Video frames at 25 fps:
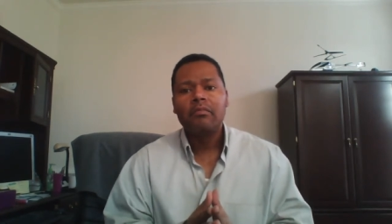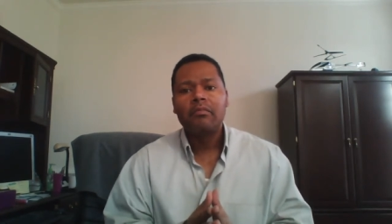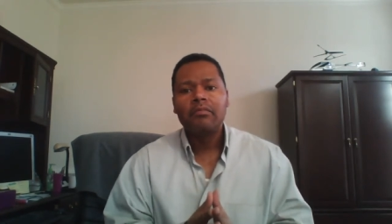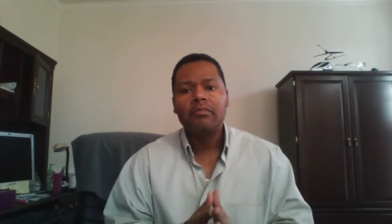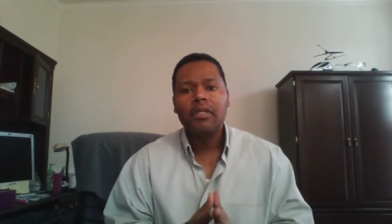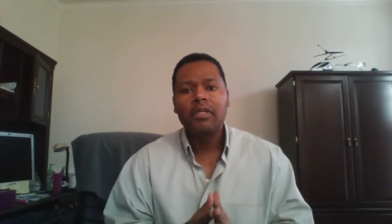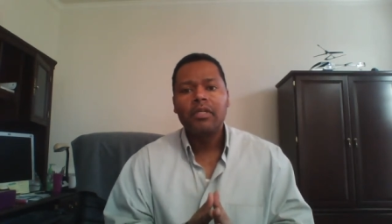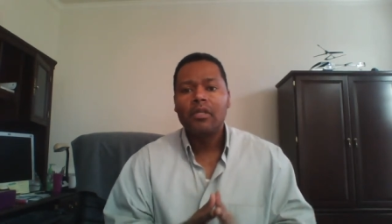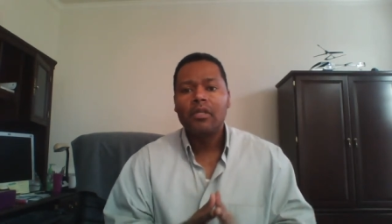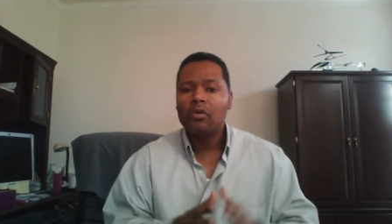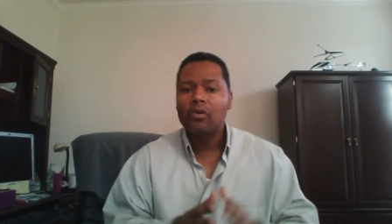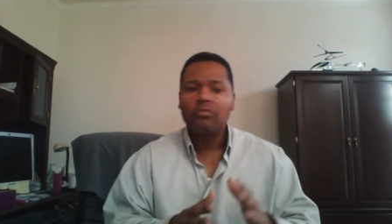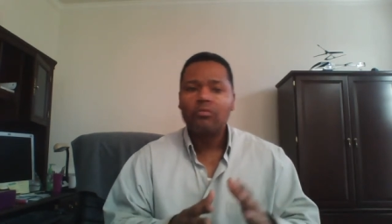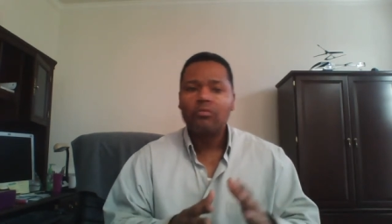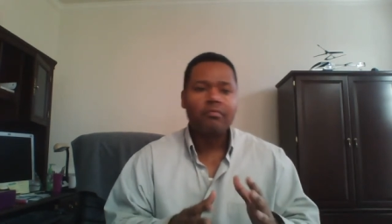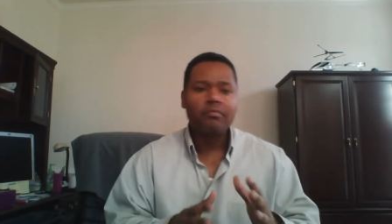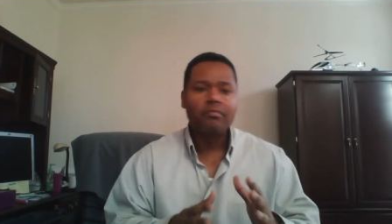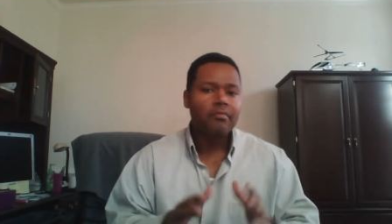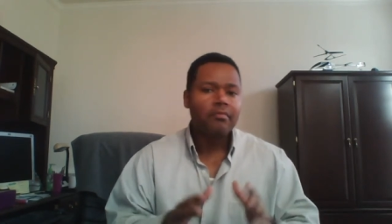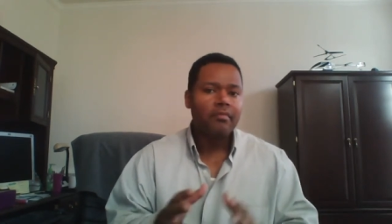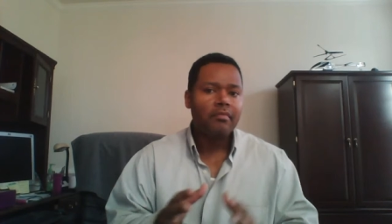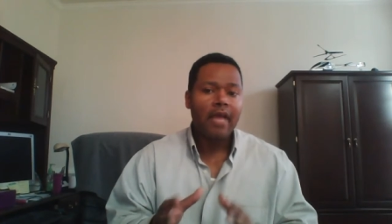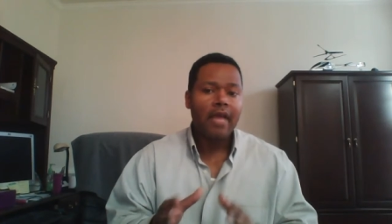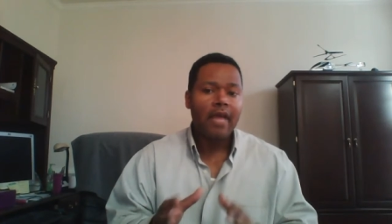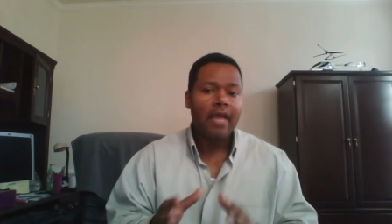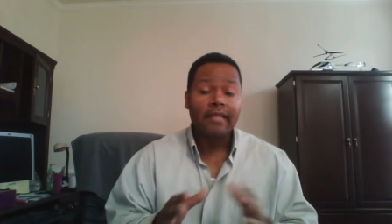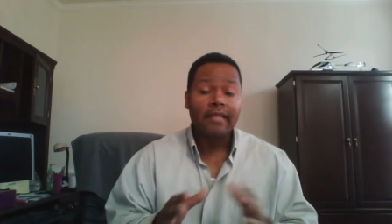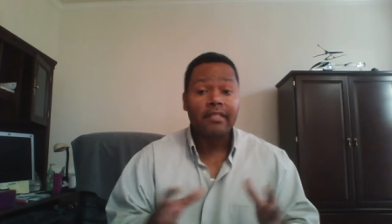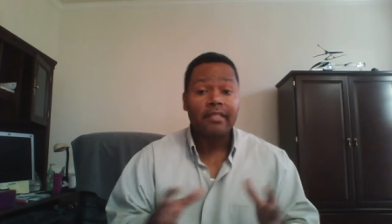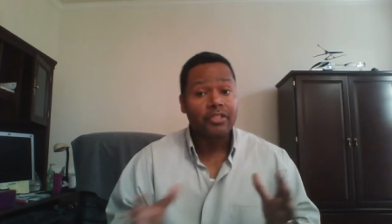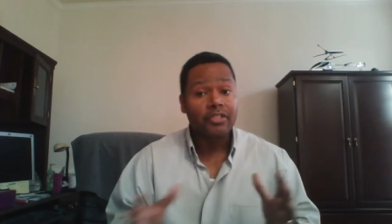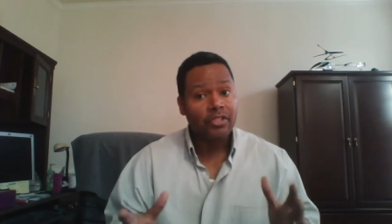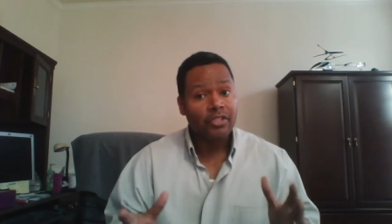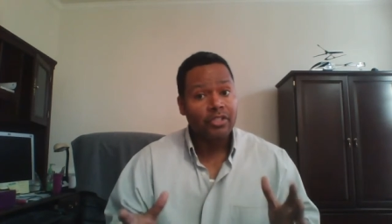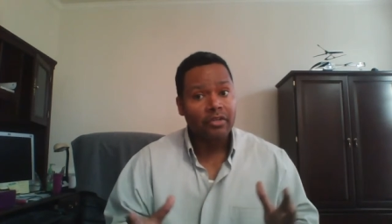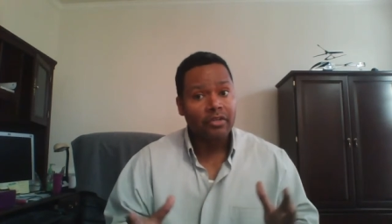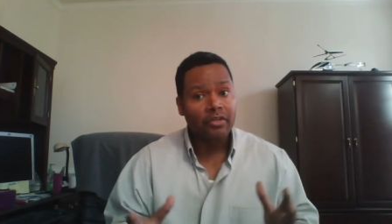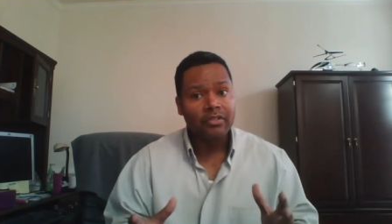you know, at
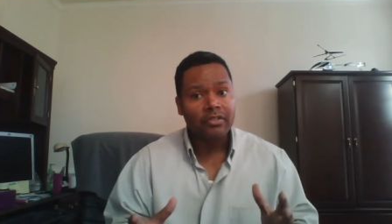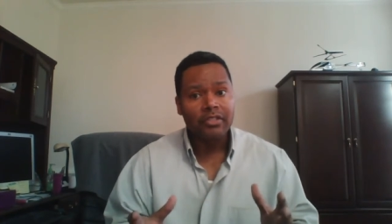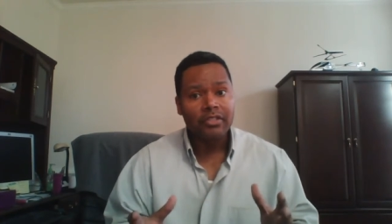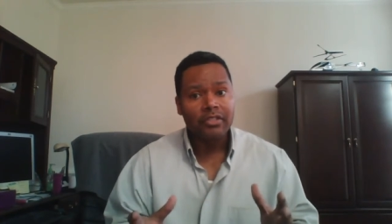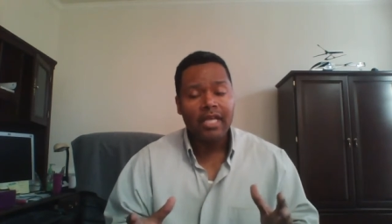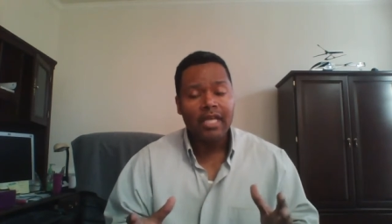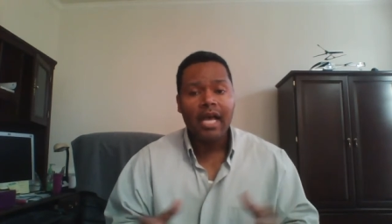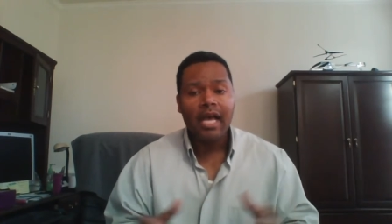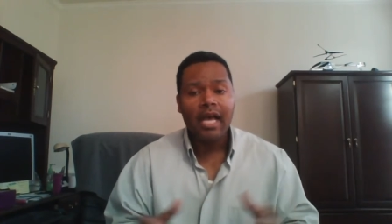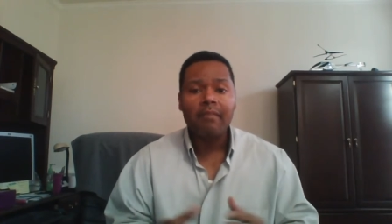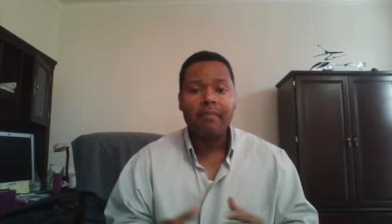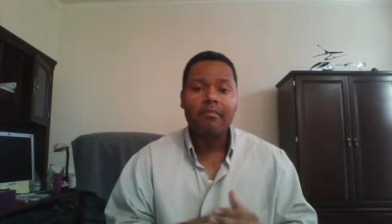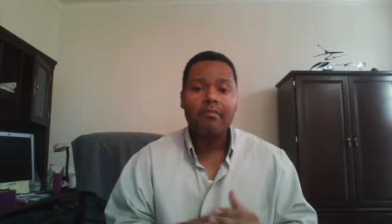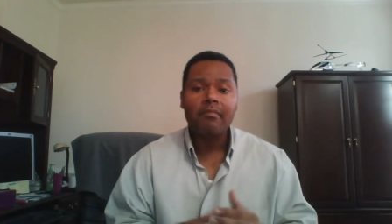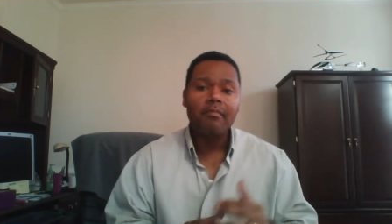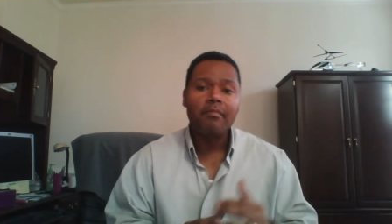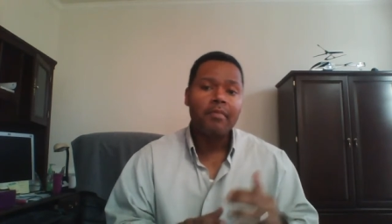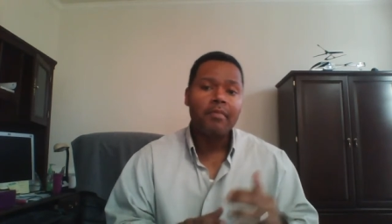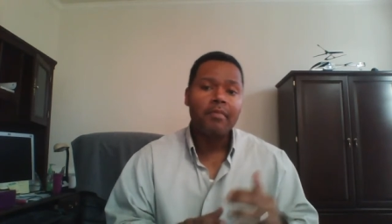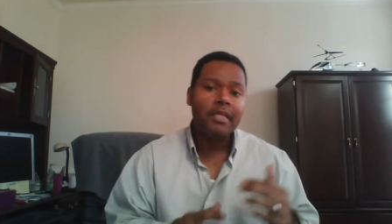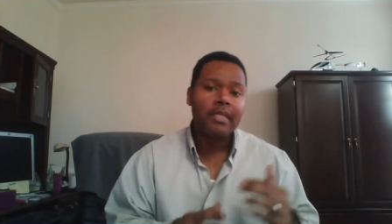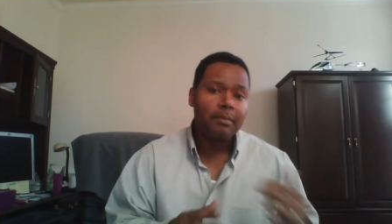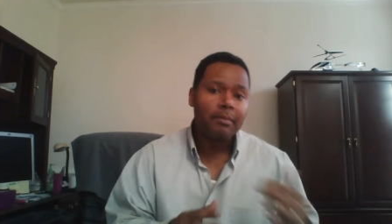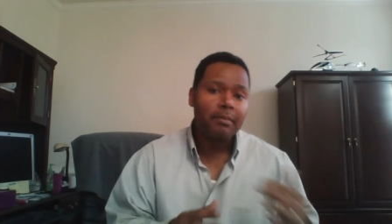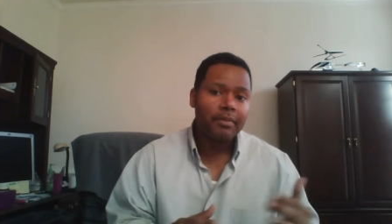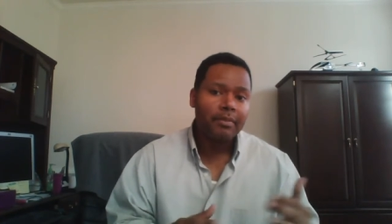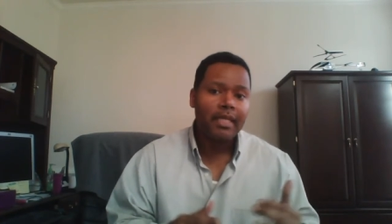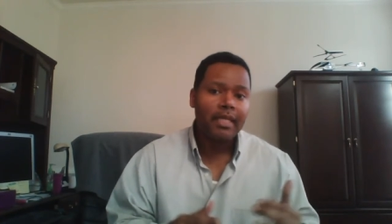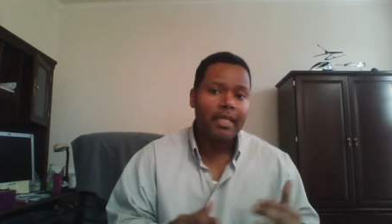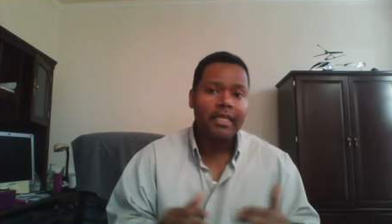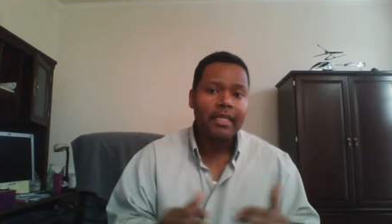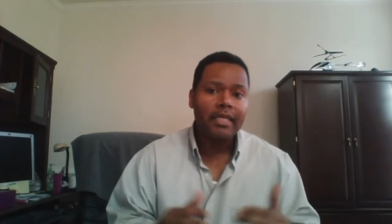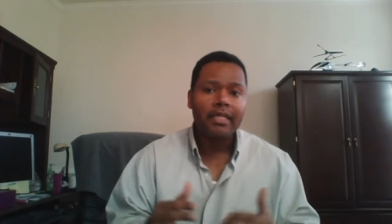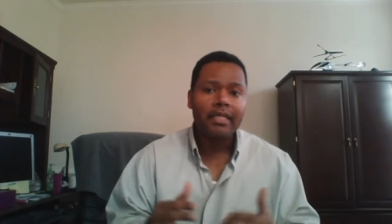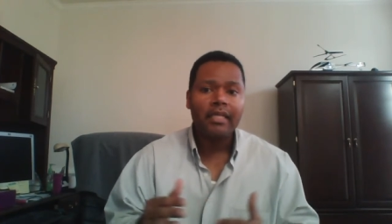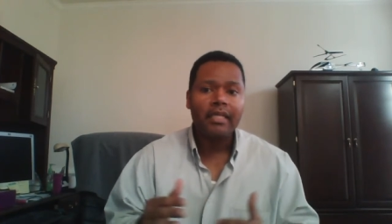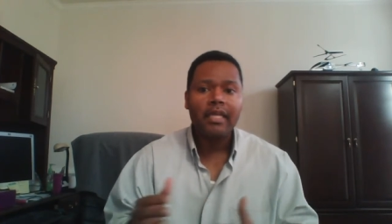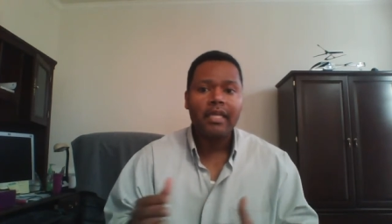this turn in time
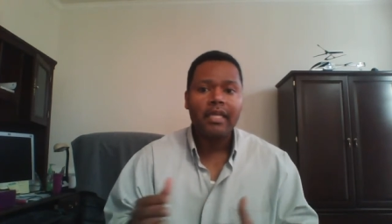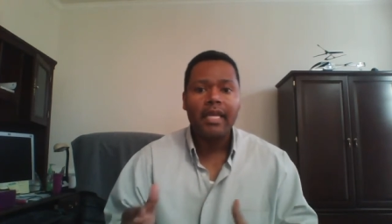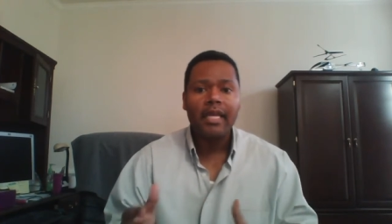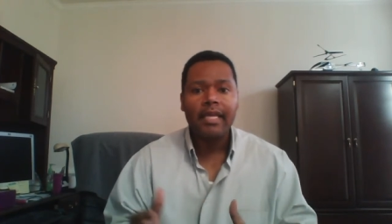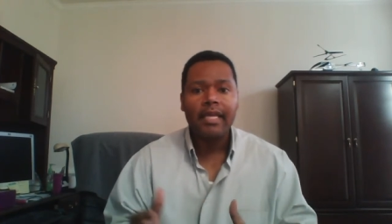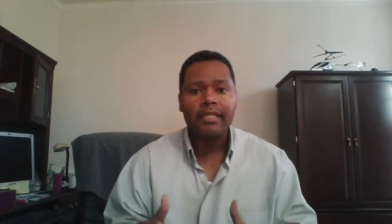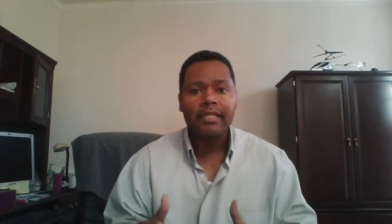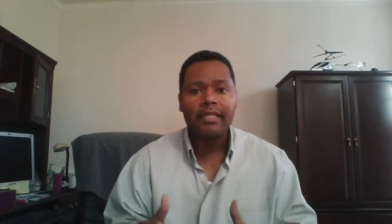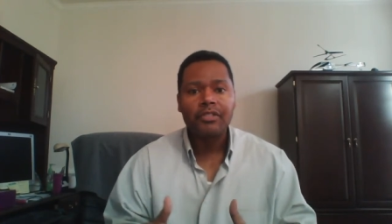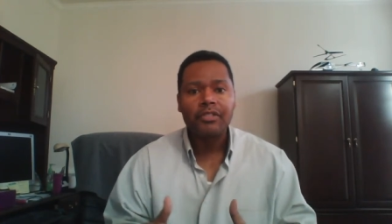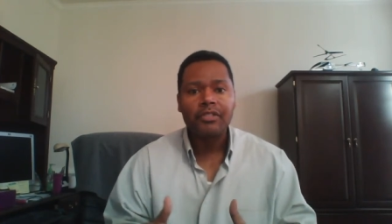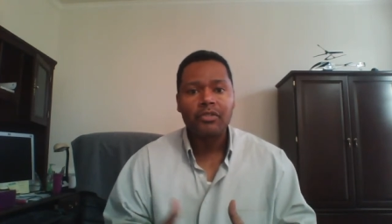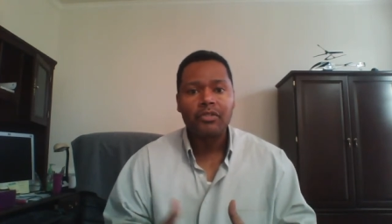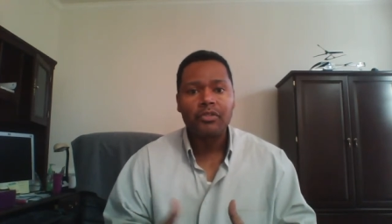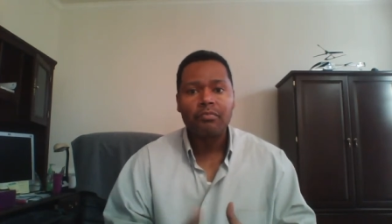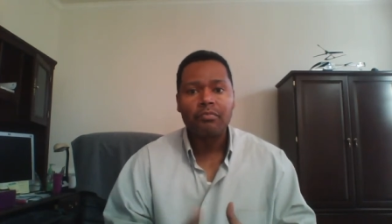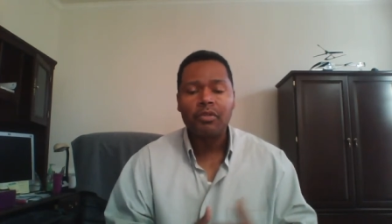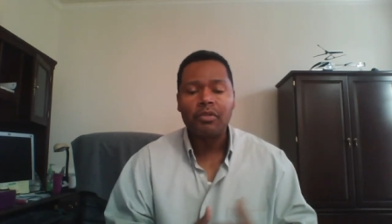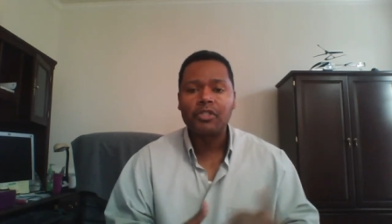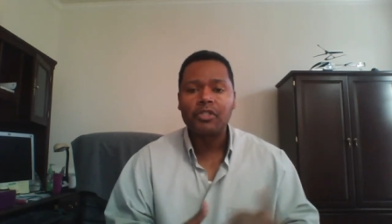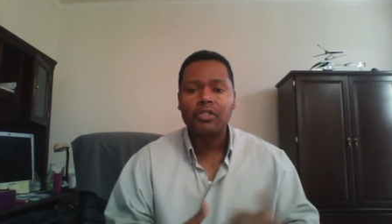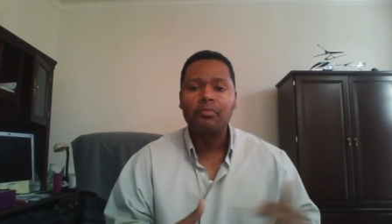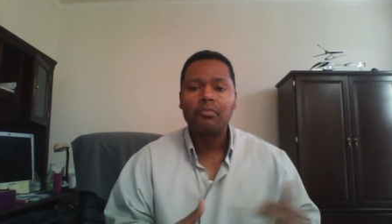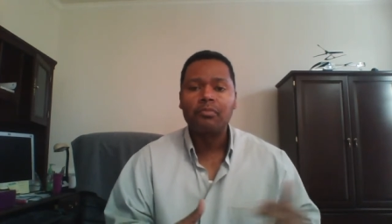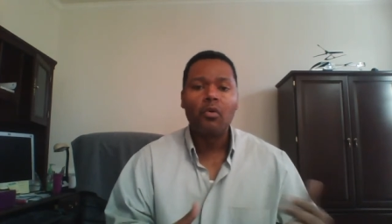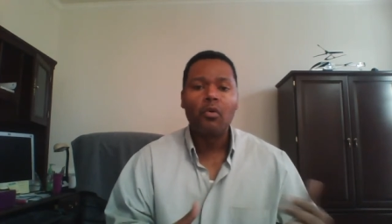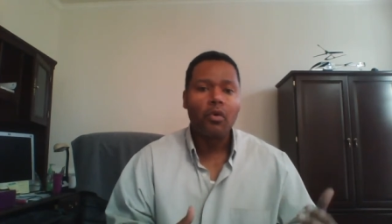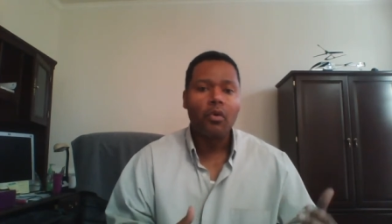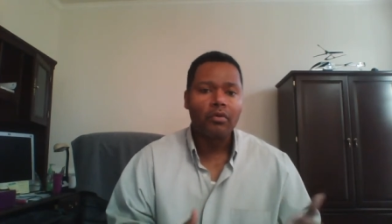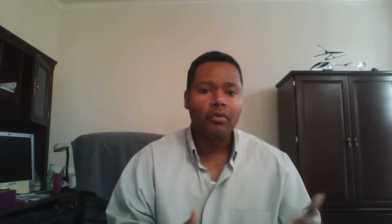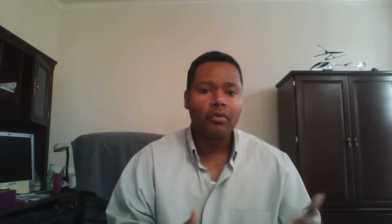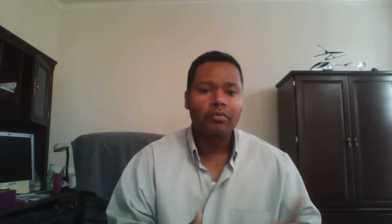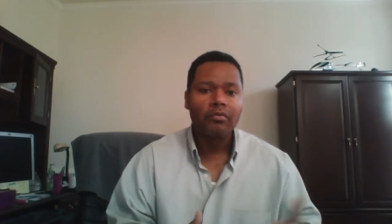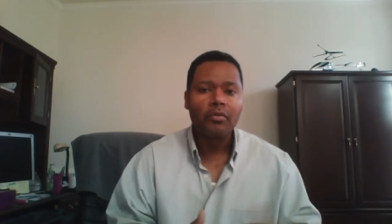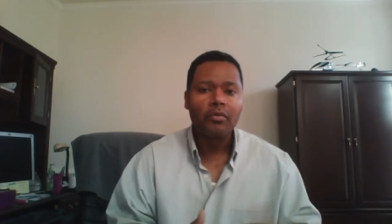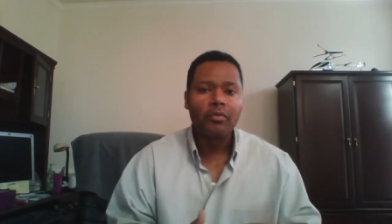manipulated and to push more.